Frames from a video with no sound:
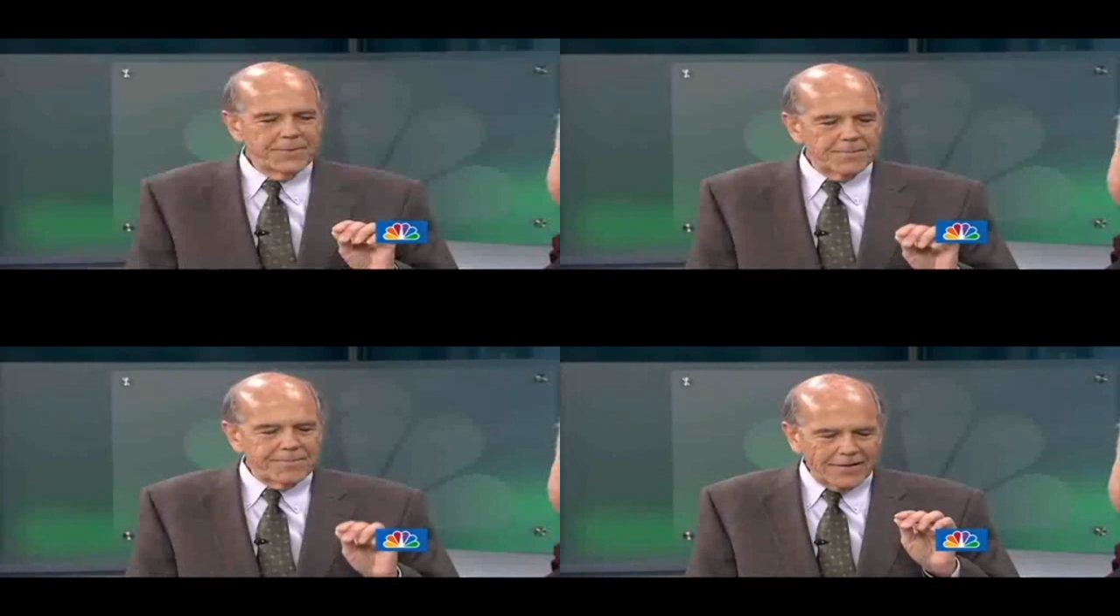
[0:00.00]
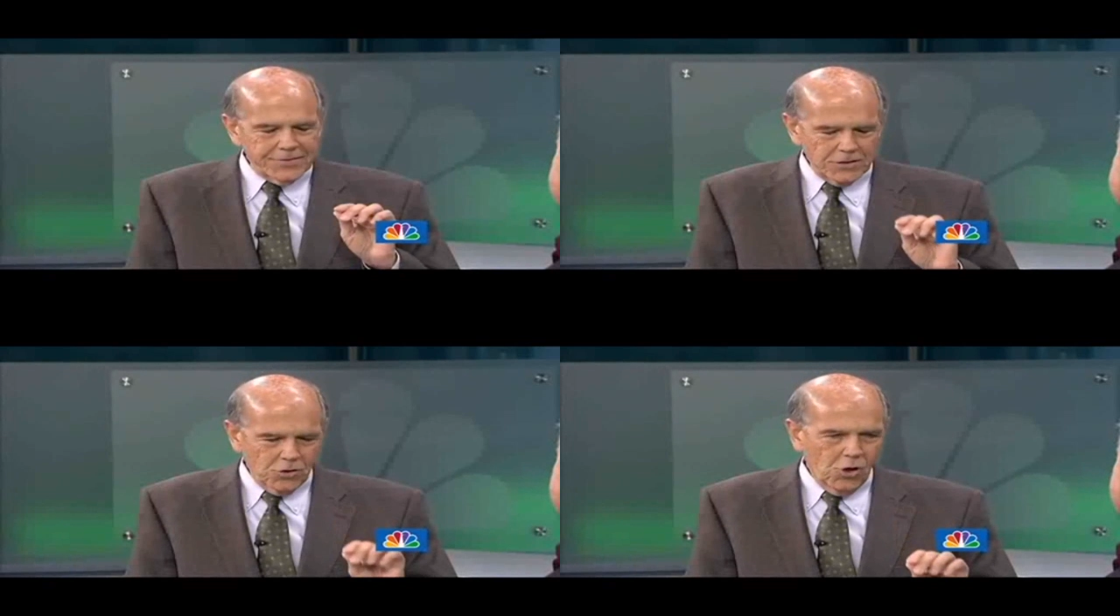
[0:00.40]
bit
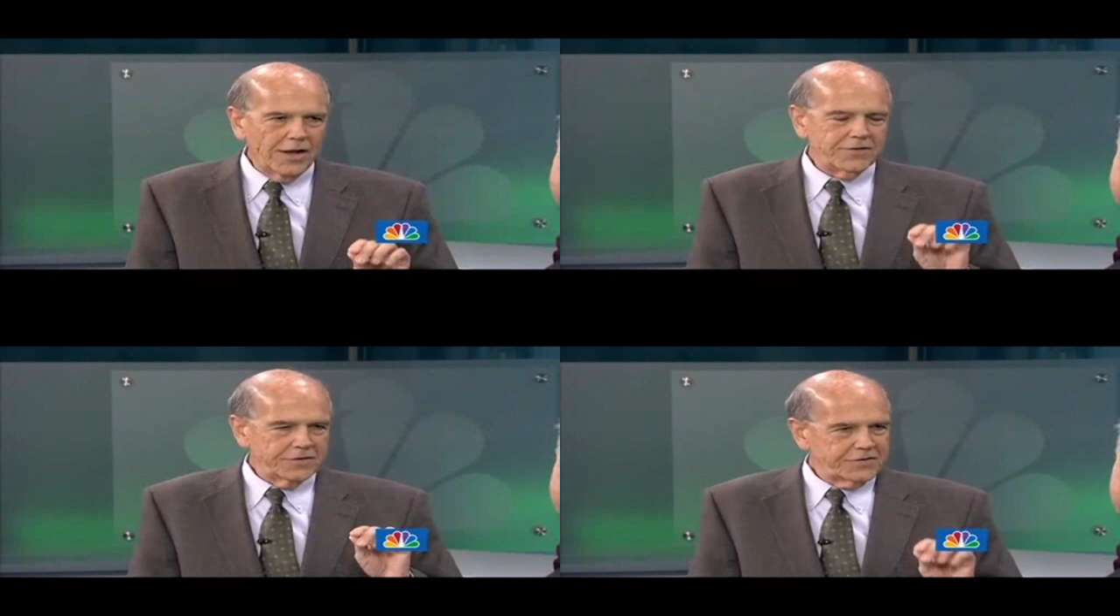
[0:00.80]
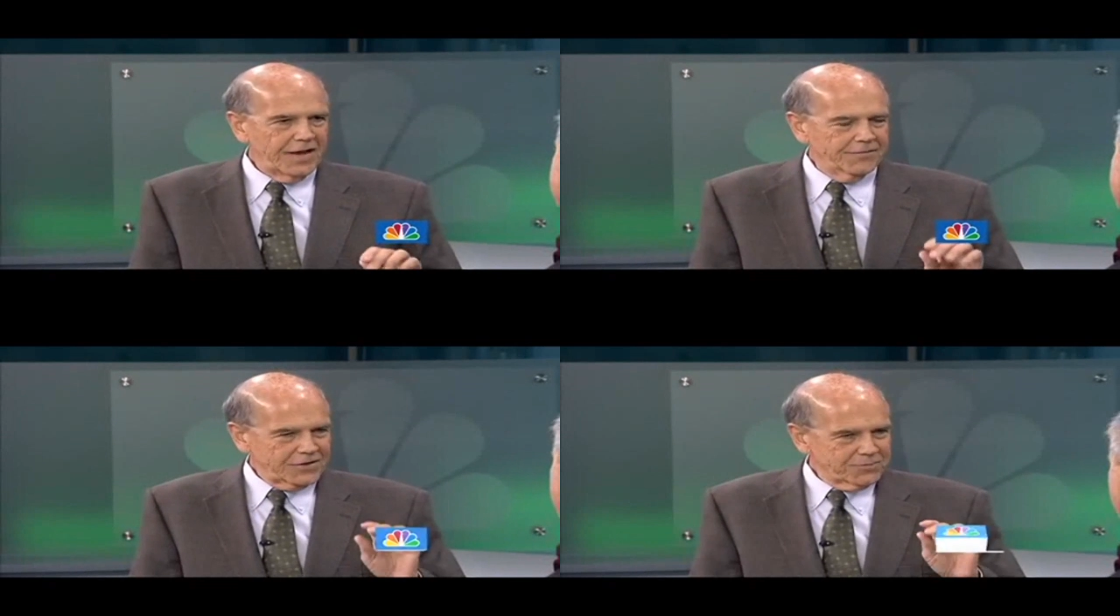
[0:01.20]
about the launch
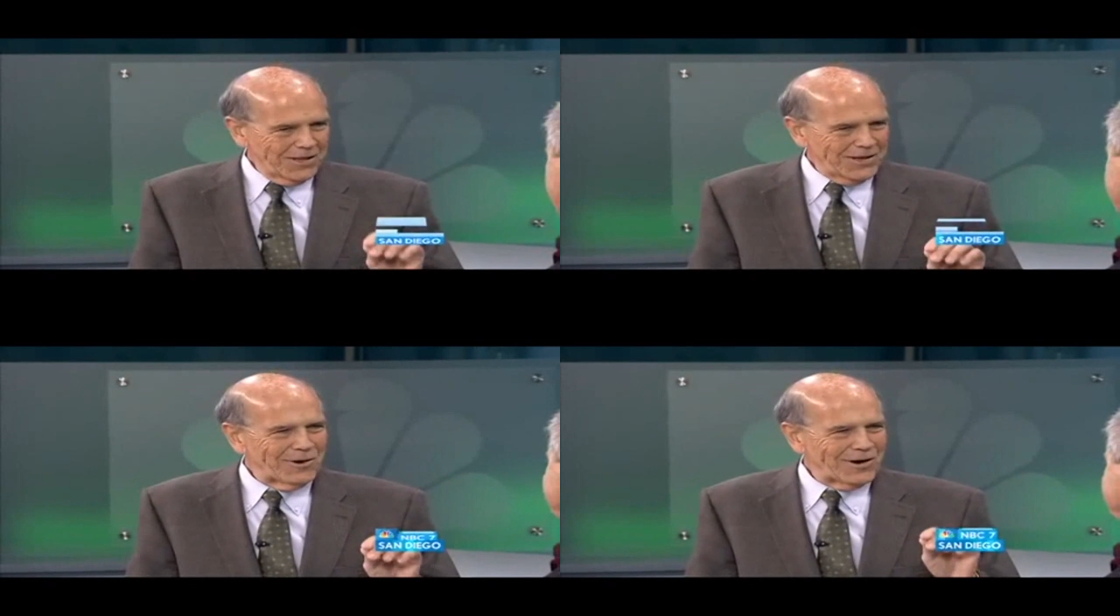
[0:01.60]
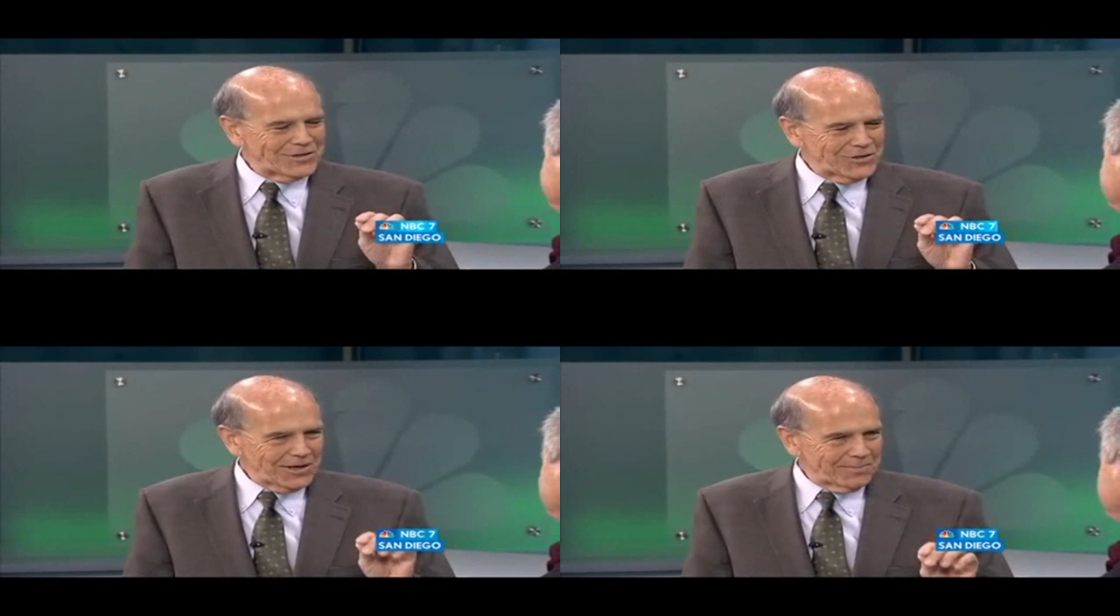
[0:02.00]
itself. Explain where
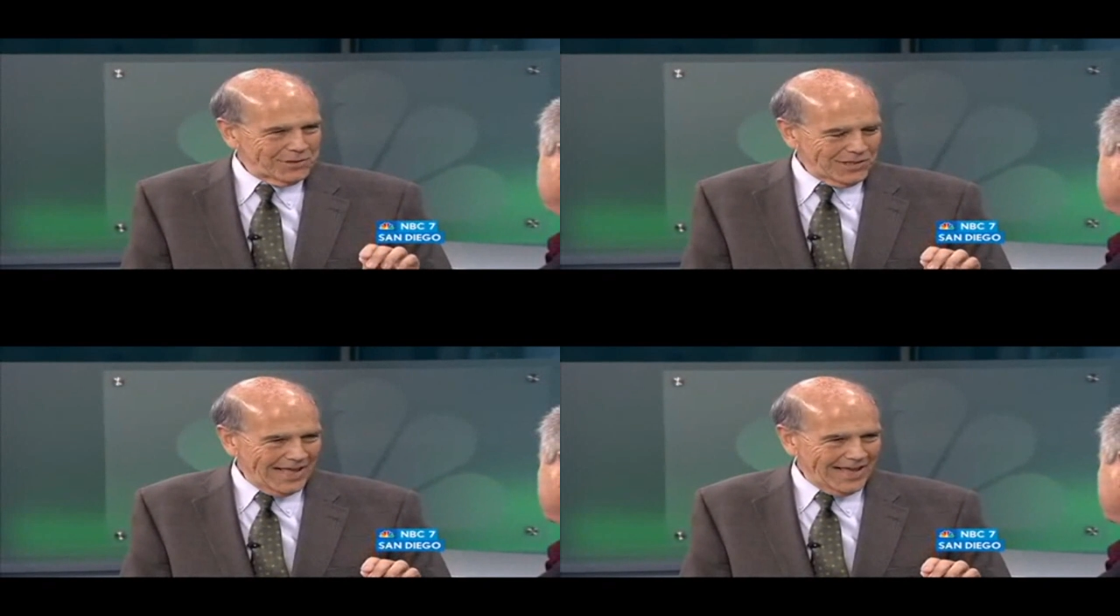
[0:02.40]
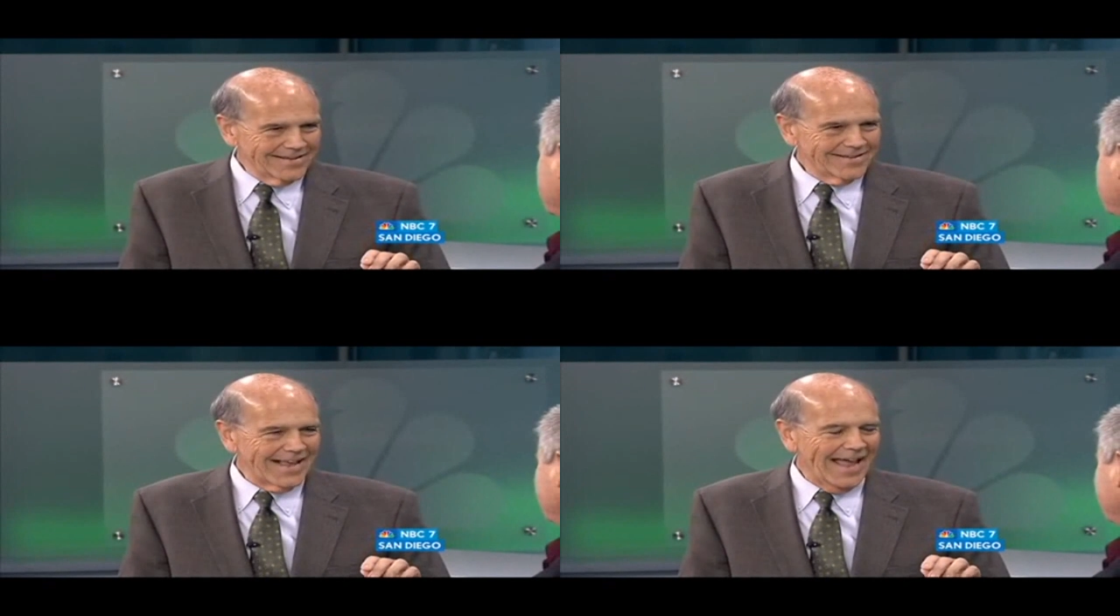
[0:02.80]
it took
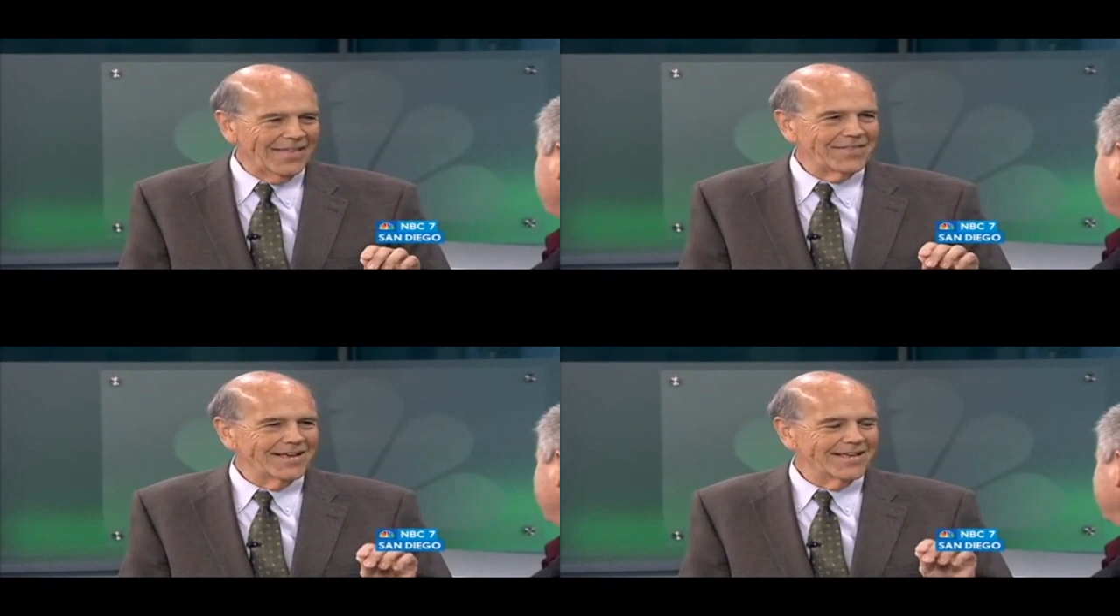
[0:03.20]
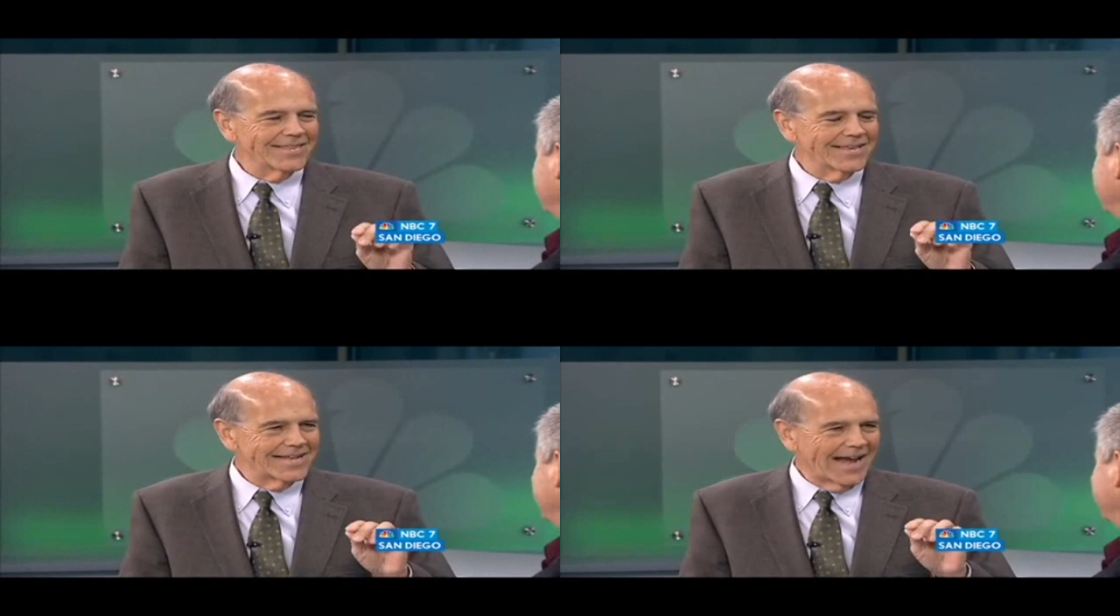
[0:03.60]
place and
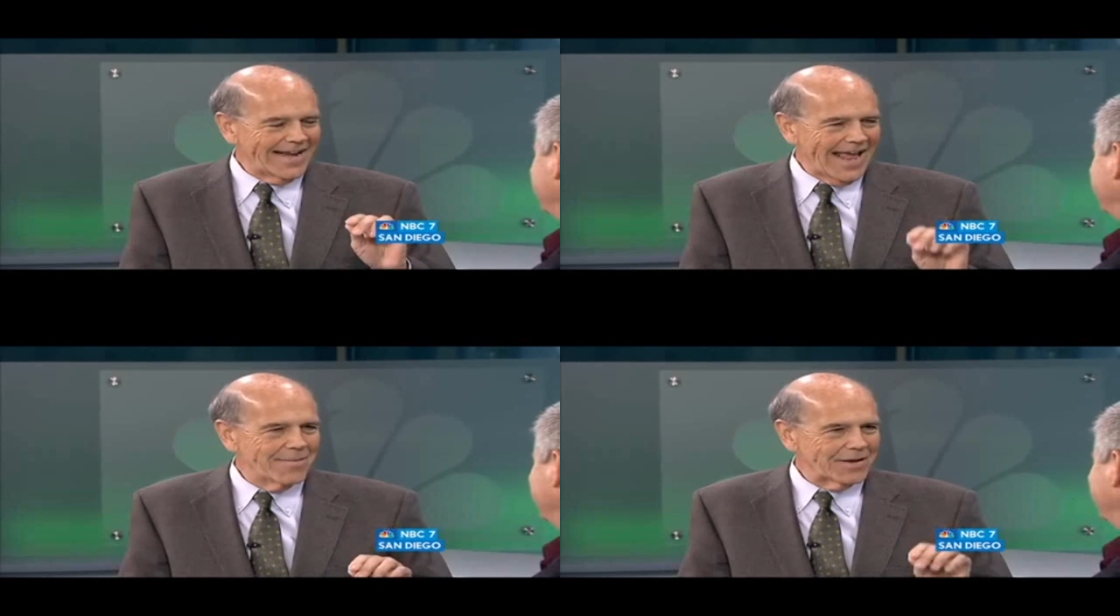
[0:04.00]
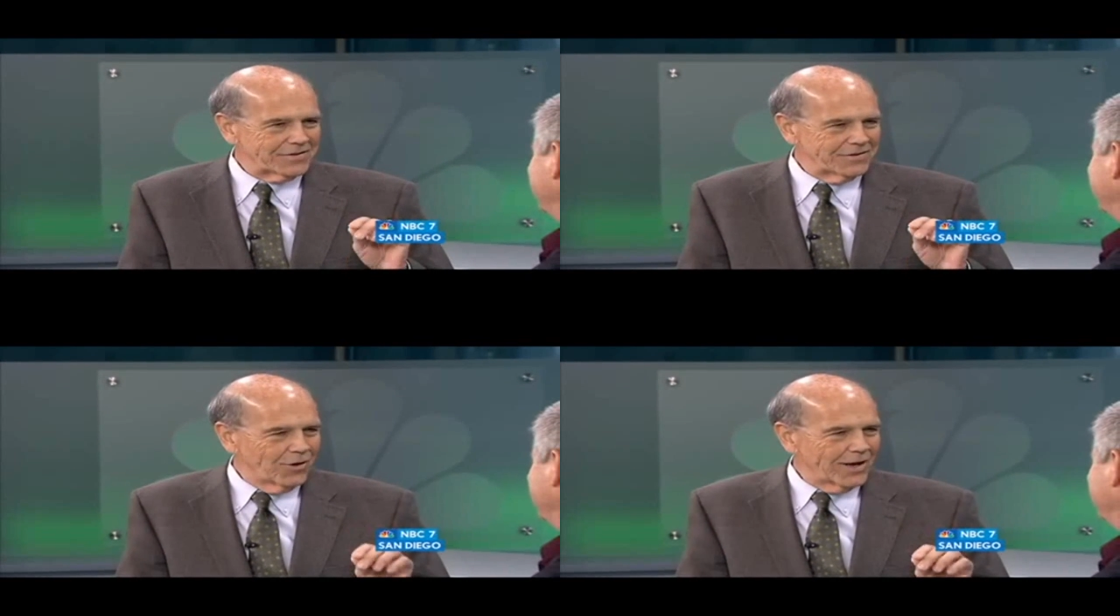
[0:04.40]
the
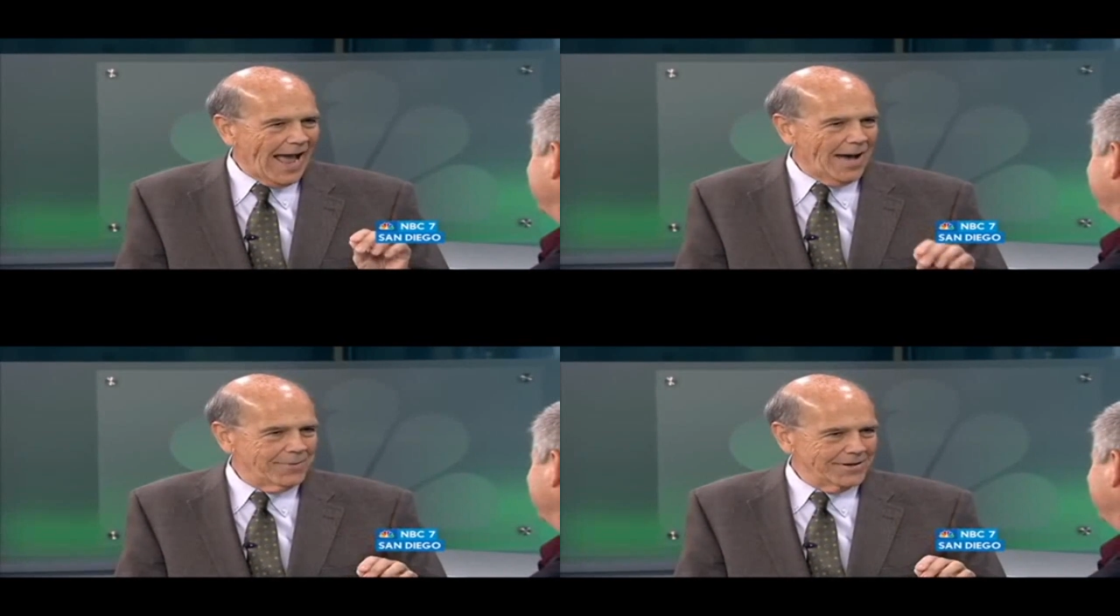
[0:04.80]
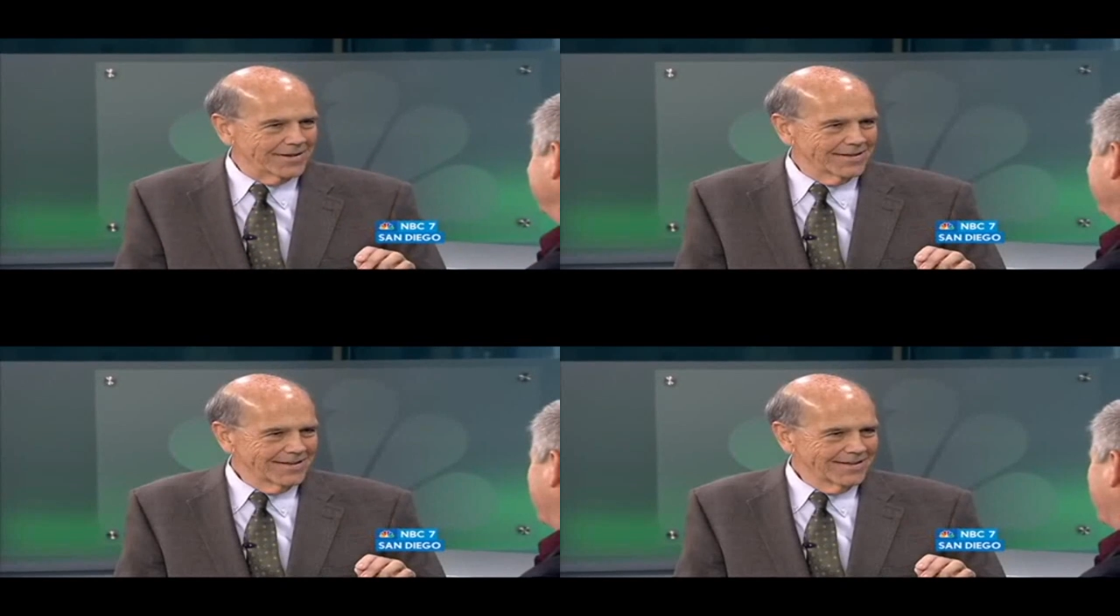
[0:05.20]
dynamics of what happened.
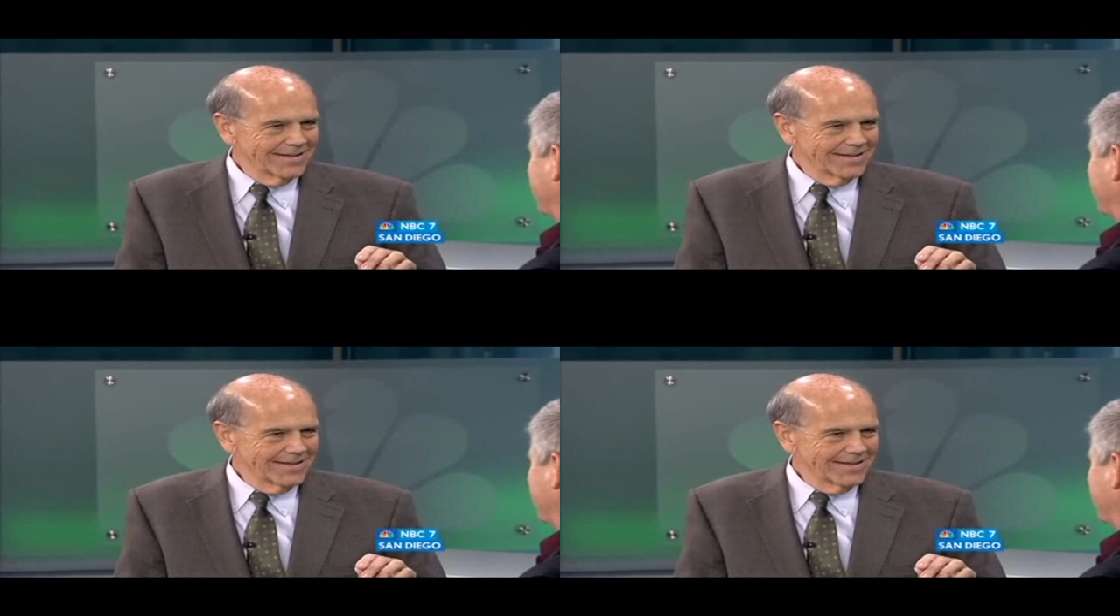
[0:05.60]
All